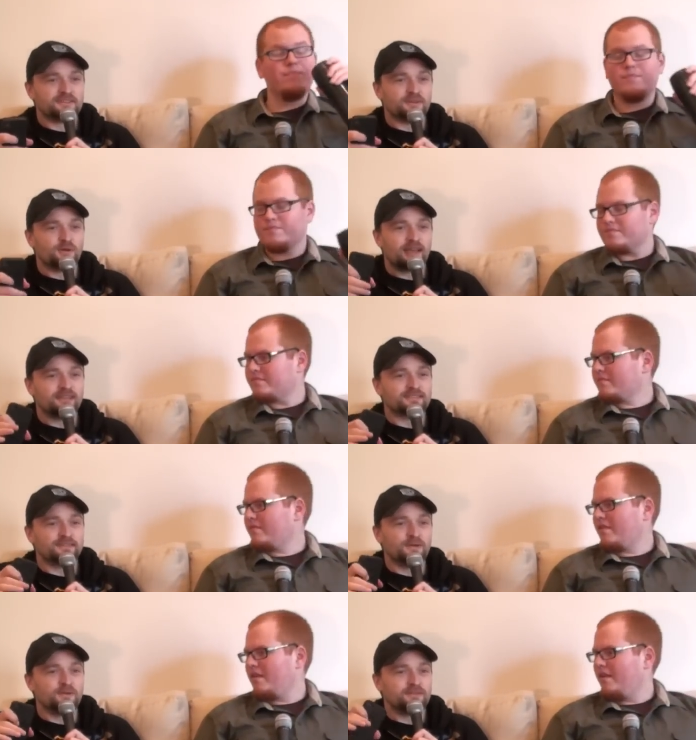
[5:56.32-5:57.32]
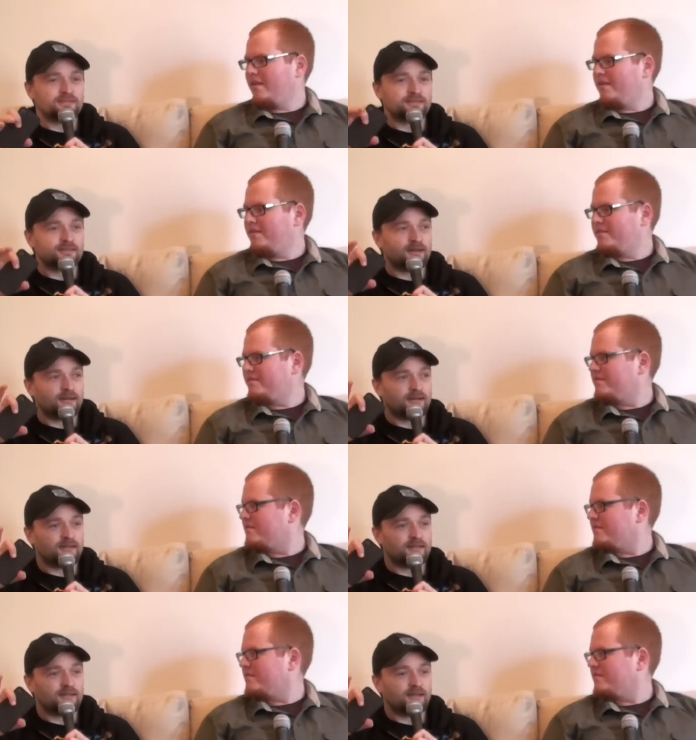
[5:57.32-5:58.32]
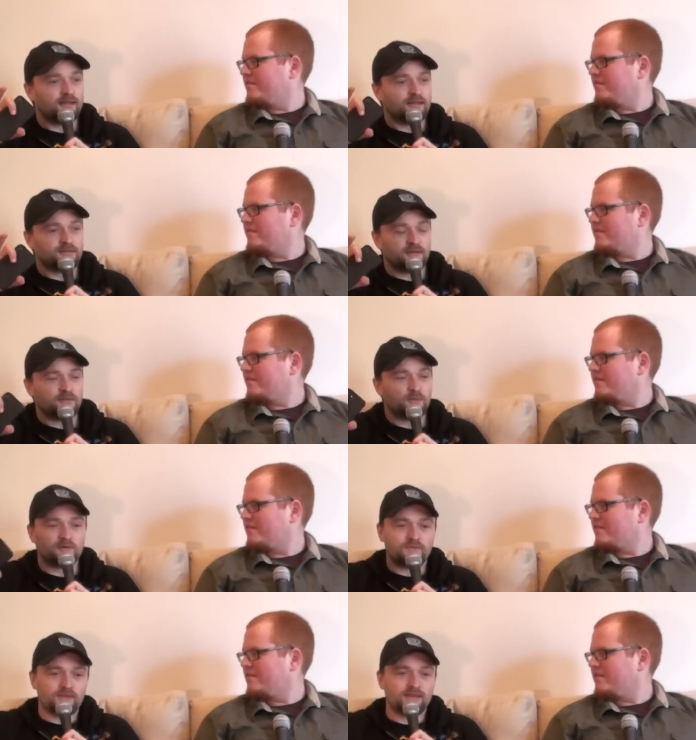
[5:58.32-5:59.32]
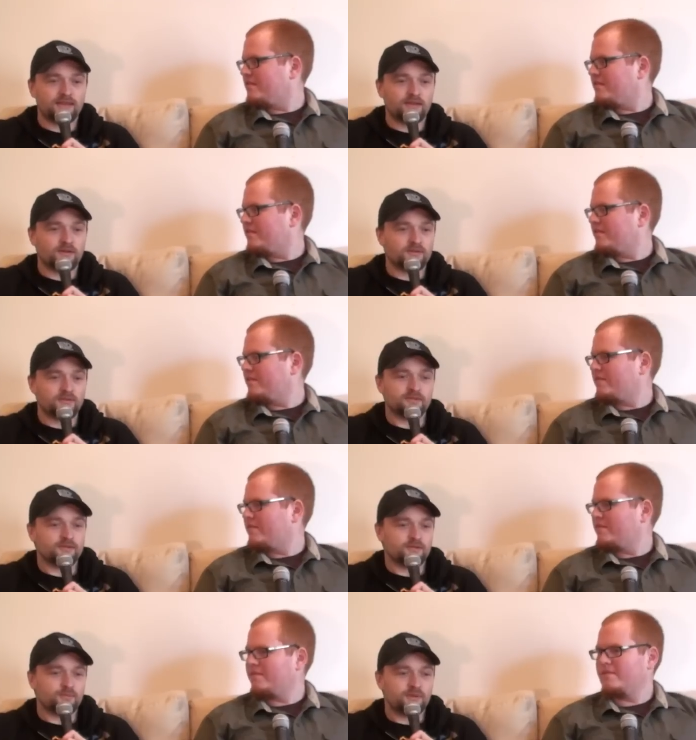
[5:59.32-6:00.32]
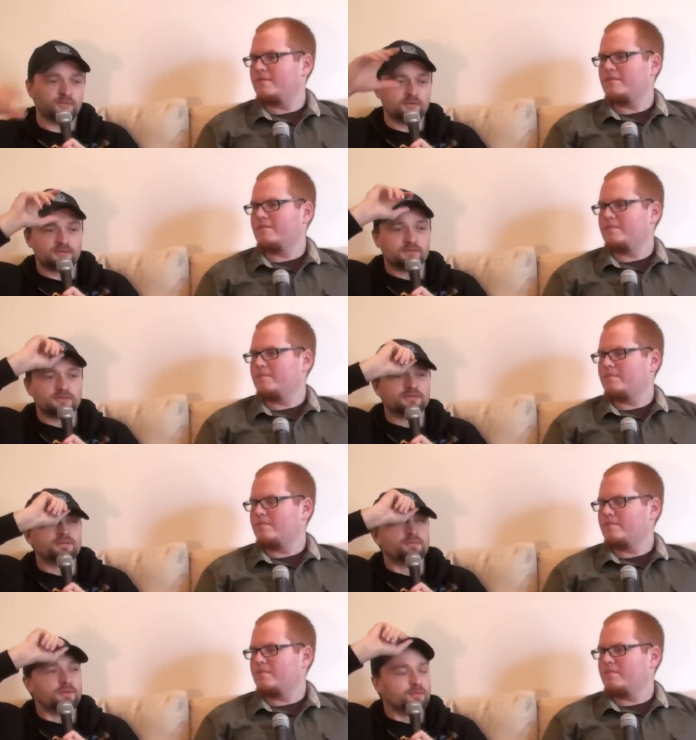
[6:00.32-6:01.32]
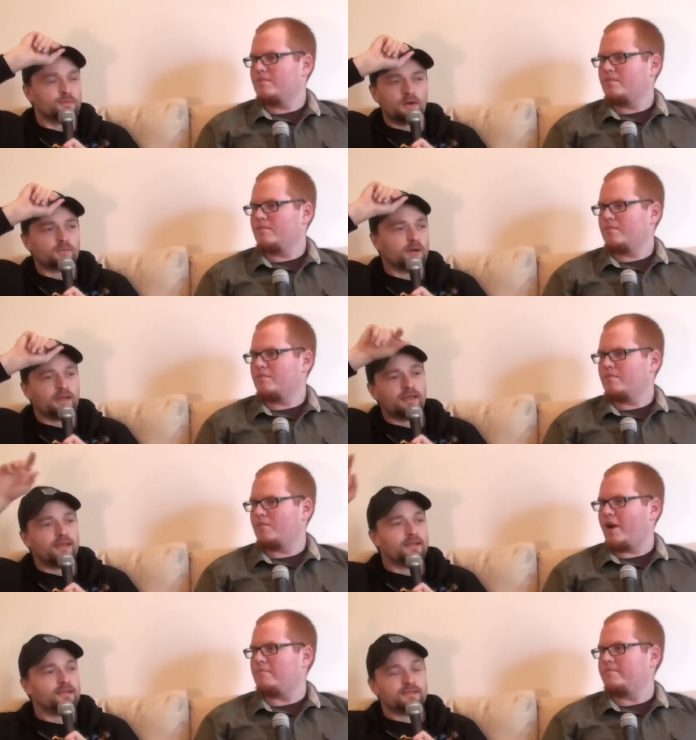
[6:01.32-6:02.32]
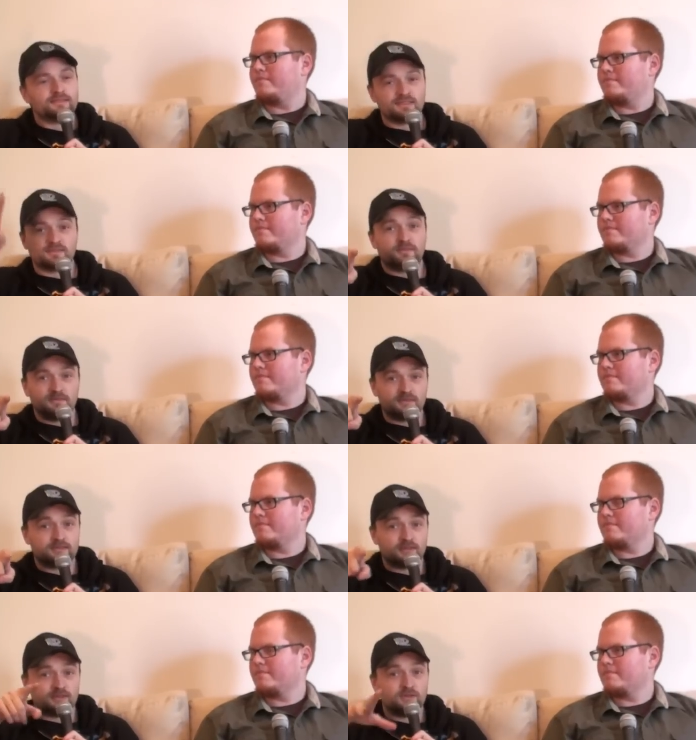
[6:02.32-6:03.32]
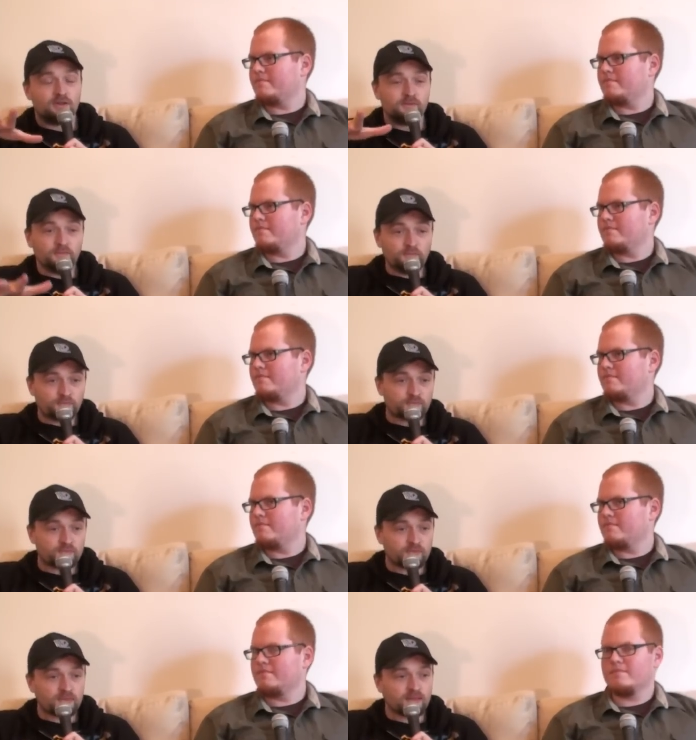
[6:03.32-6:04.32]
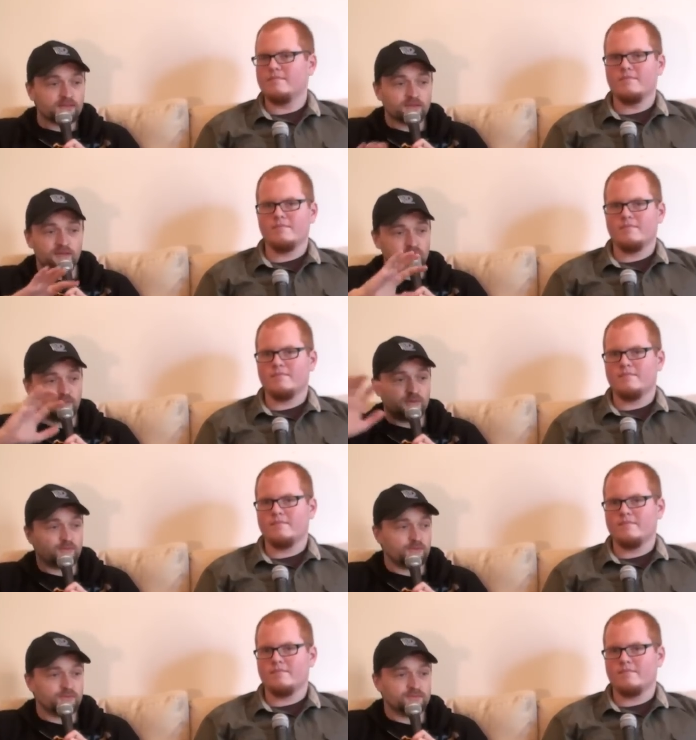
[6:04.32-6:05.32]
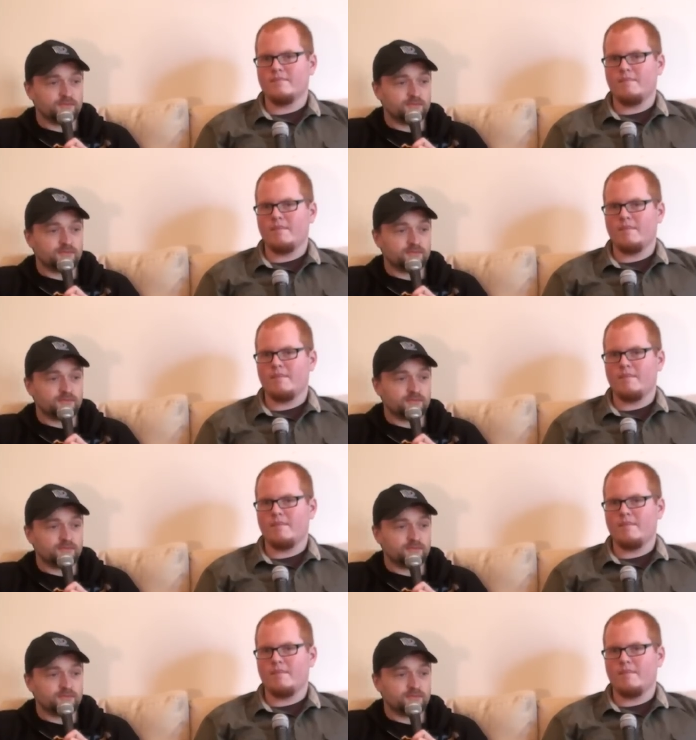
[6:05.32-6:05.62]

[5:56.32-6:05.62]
Speaker 1: So Castagnola is uh, is on the wharf, and they get all their or the people or tourists or people walk by. Right. Just so you know, it's all these people